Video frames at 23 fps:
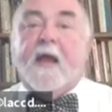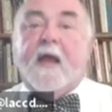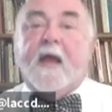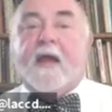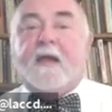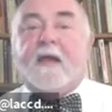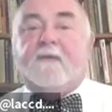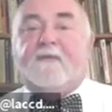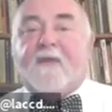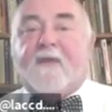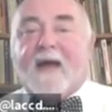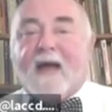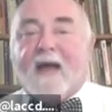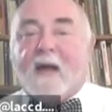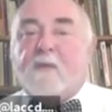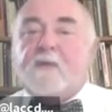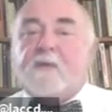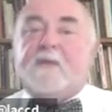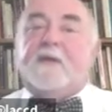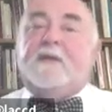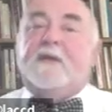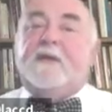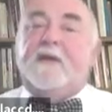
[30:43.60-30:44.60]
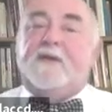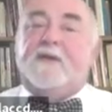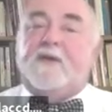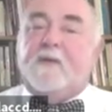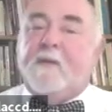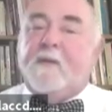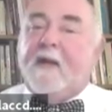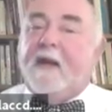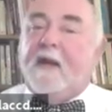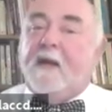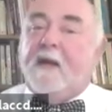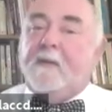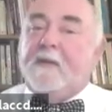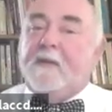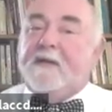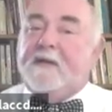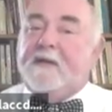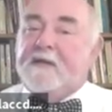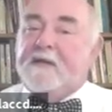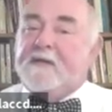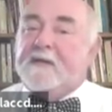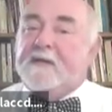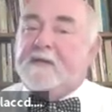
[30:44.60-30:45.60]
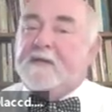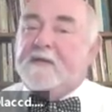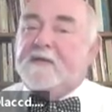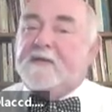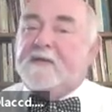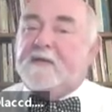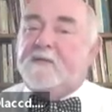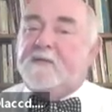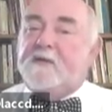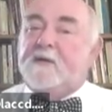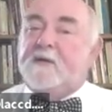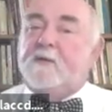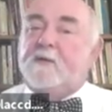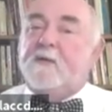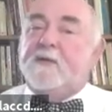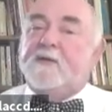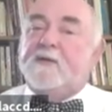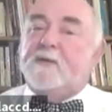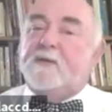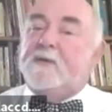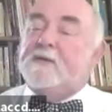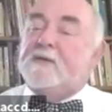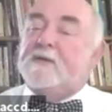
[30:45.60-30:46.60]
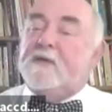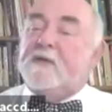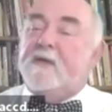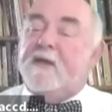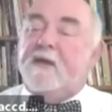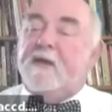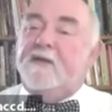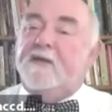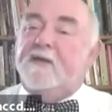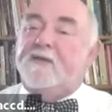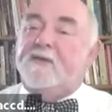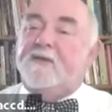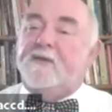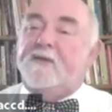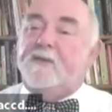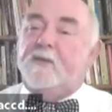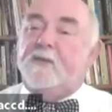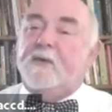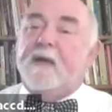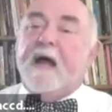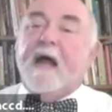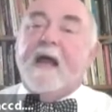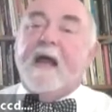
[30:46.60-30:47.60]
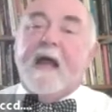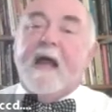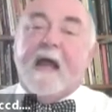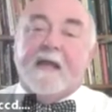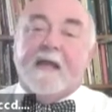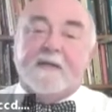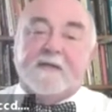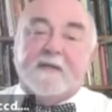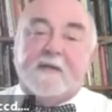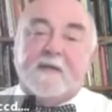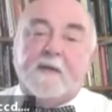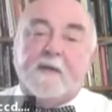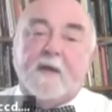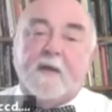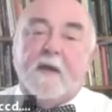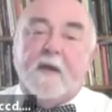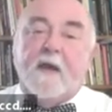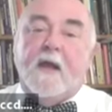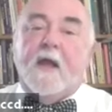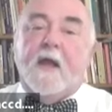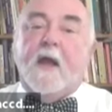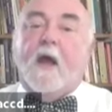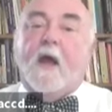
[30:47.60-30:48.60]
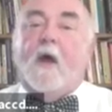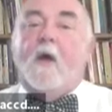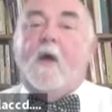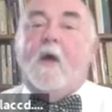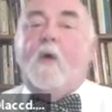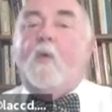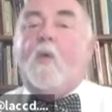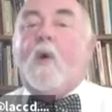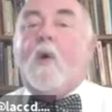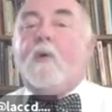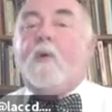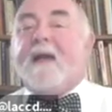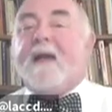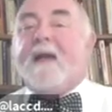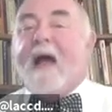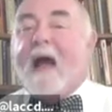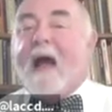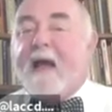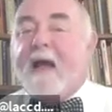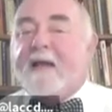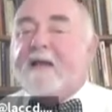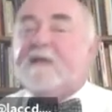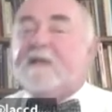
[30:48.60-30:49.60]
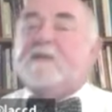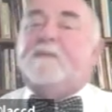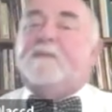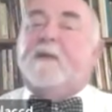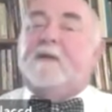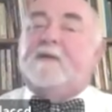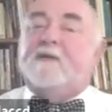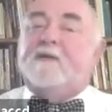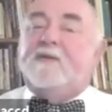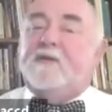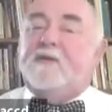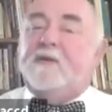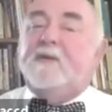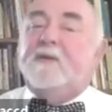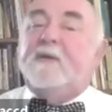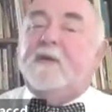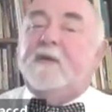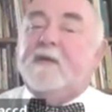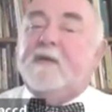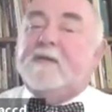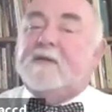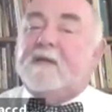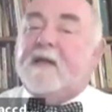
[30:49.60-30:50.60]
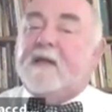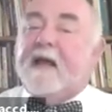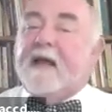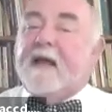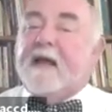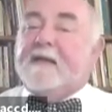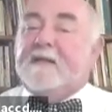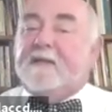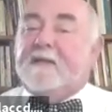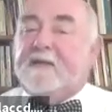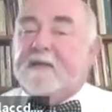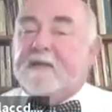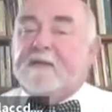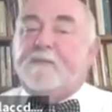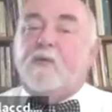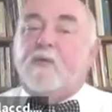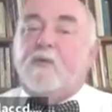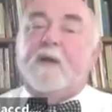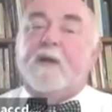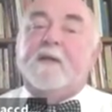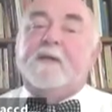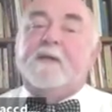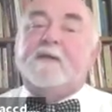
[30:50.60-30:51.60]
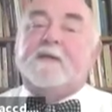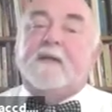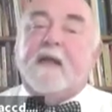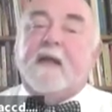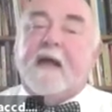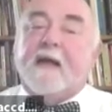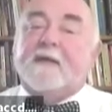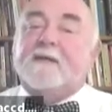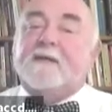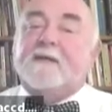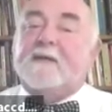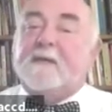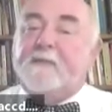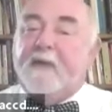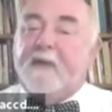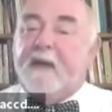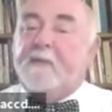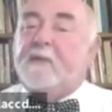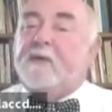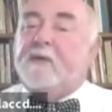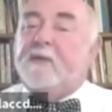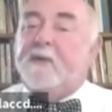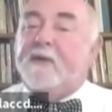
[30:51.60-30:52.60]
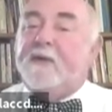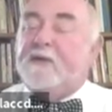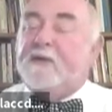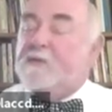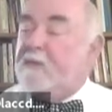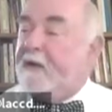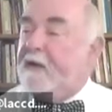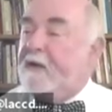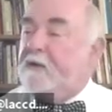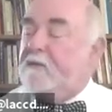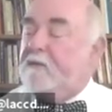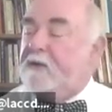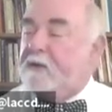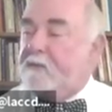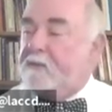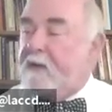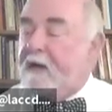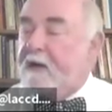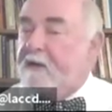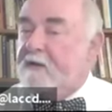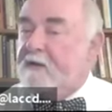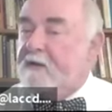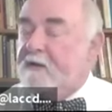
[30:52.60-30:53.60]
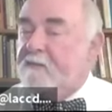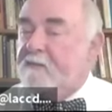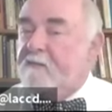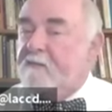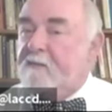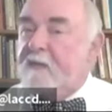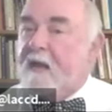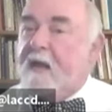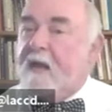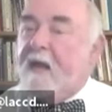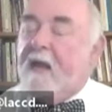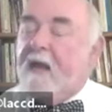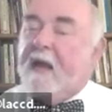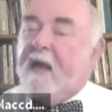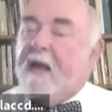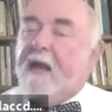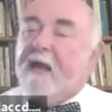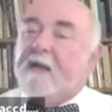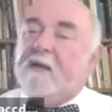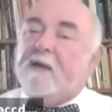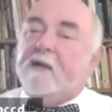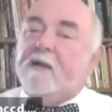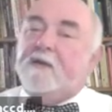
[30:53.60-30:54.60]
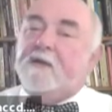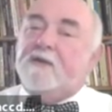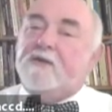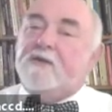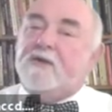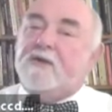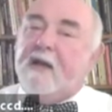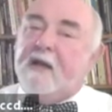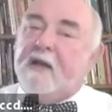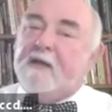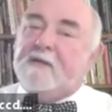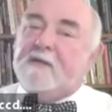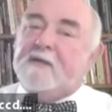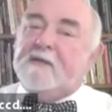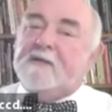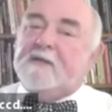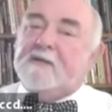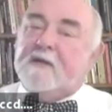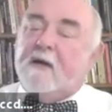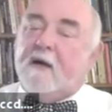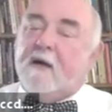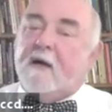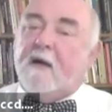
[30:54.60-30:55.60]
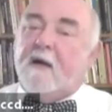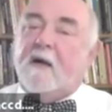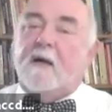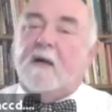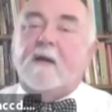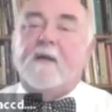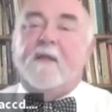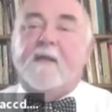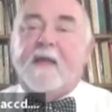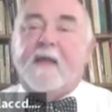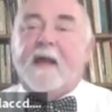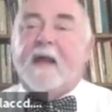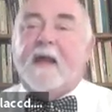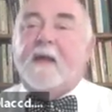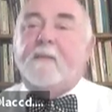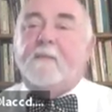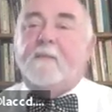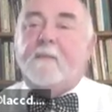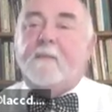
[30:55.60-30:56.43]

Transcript: if I were the teacher making up a test of this subject, what sorts of things would I ask? what would I expect a student in this class, at this point in this class, to be able to explain or respond to? And chances are that